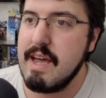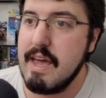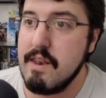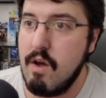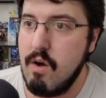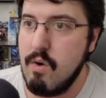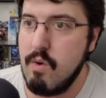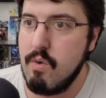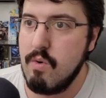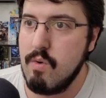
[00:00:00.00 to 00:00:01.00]
And
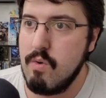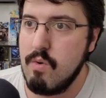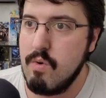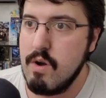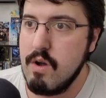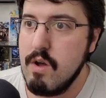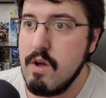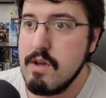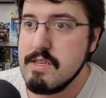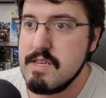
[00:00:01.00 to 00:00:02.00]
oh,
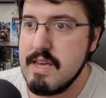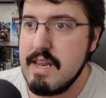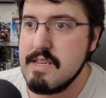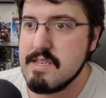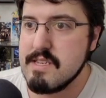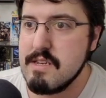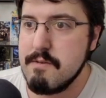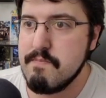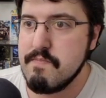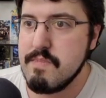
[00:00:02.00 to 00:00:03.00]
see, that is,
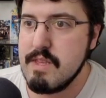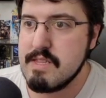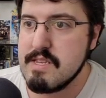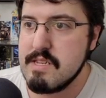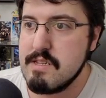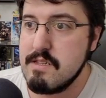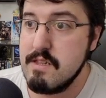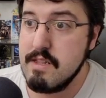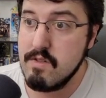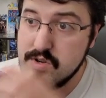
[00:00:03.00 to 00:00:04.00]
it's.
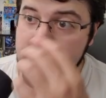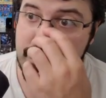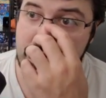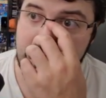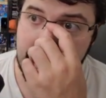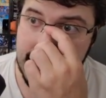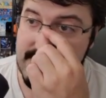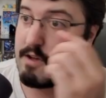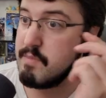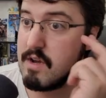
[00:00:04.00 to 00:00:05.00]
It looks really nice,
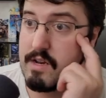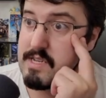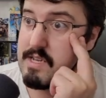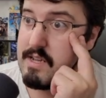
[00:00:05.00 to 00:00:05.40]
I'll be honest.